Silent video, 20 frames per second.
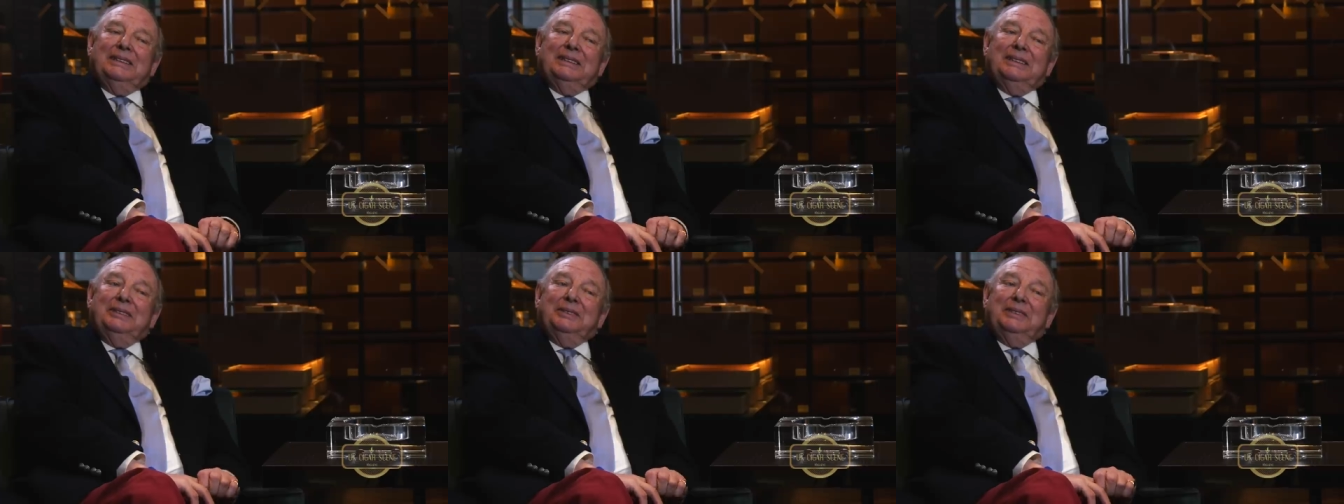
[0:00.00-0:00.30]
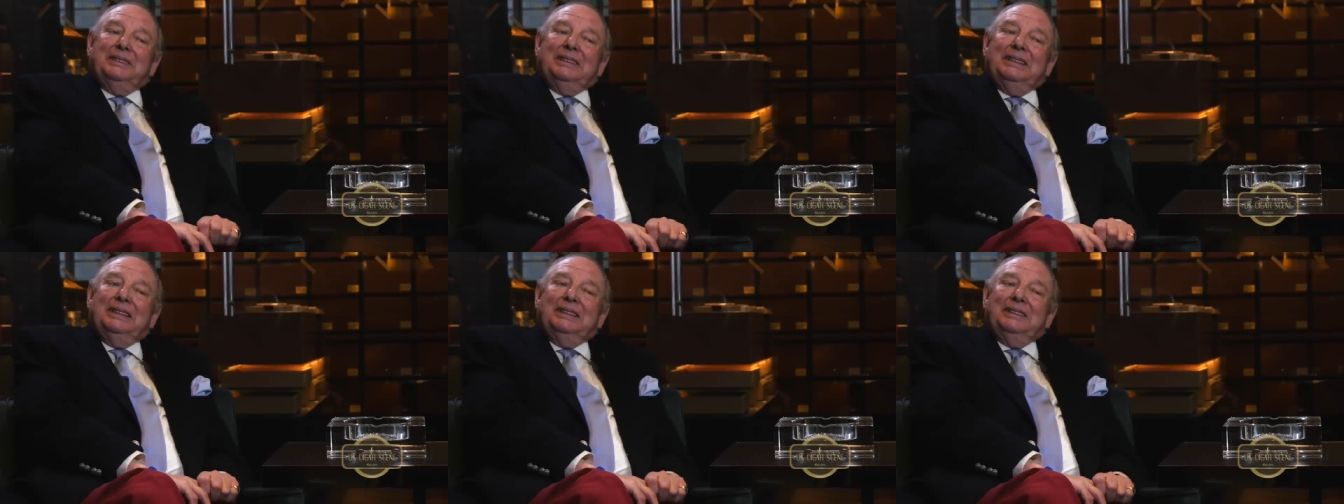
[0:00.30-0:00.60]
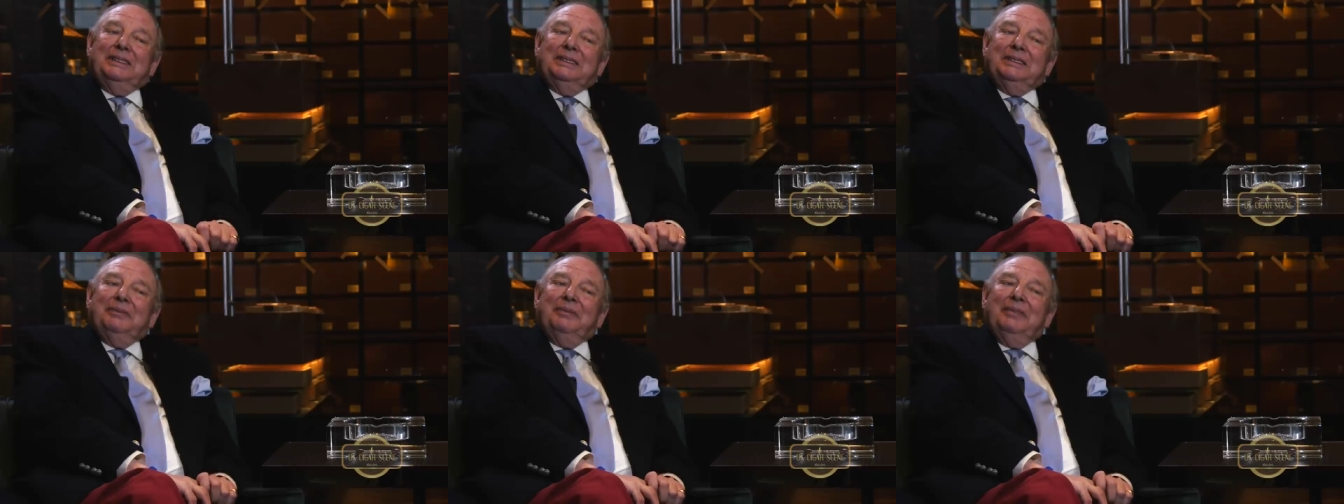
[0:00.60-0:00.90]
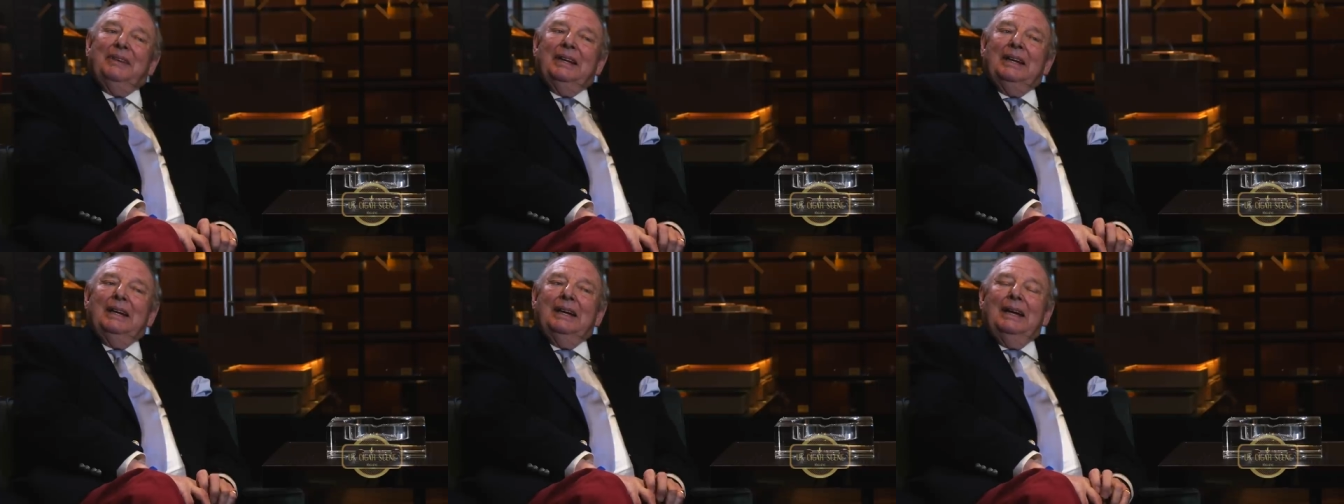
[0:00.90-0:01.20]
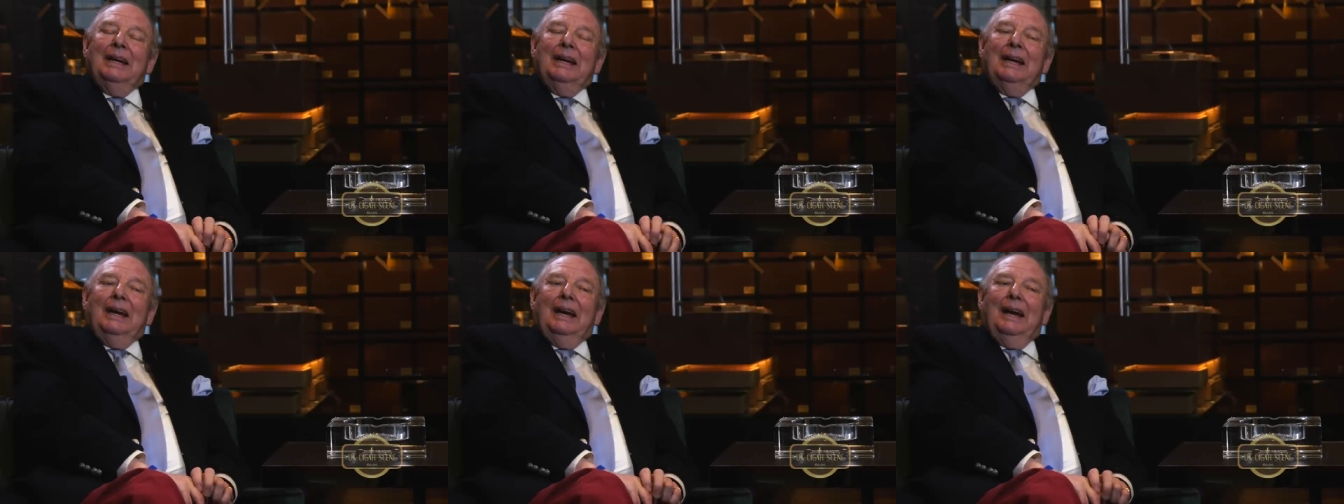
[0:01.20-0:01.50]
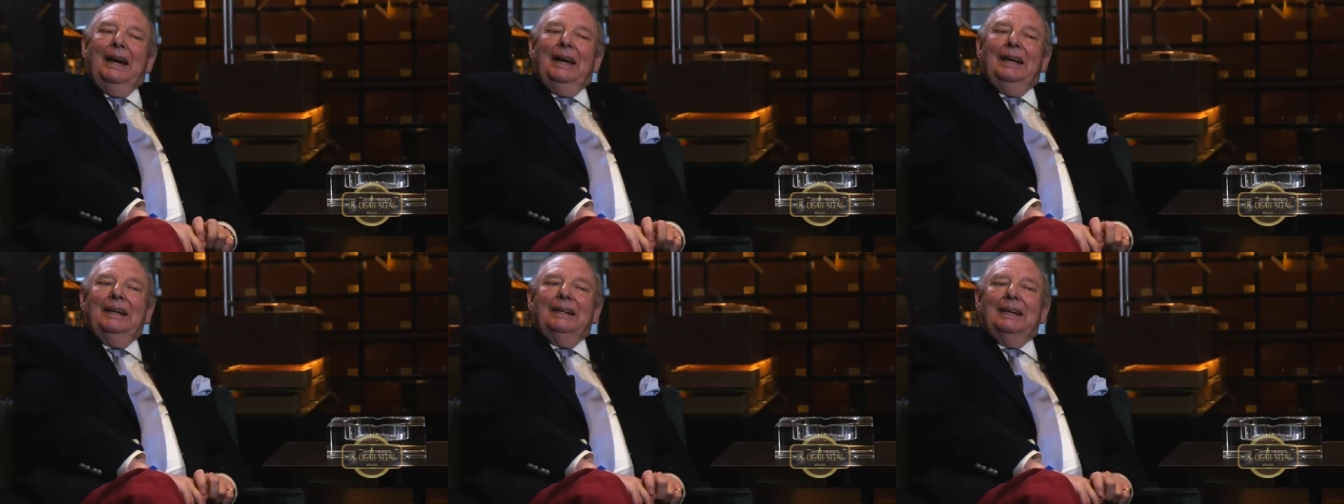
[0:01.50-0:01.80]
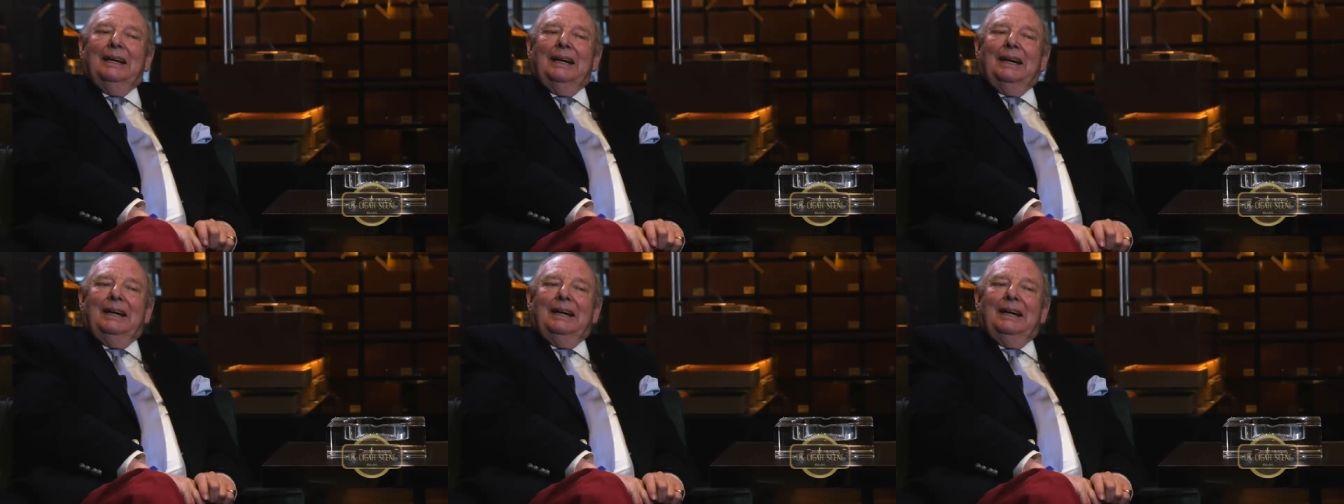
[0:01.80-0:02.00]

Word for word: Association, and